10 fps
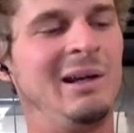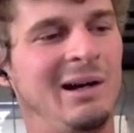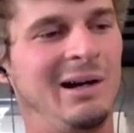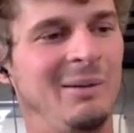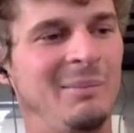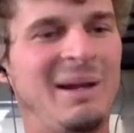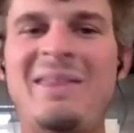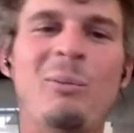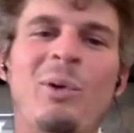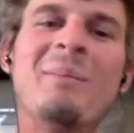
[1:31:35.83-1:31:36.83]
And
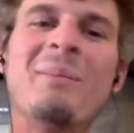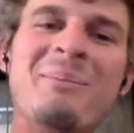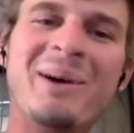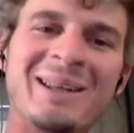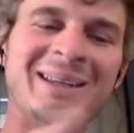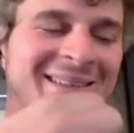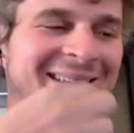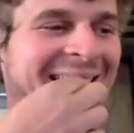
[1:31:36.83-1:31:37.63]
then one of my buddies,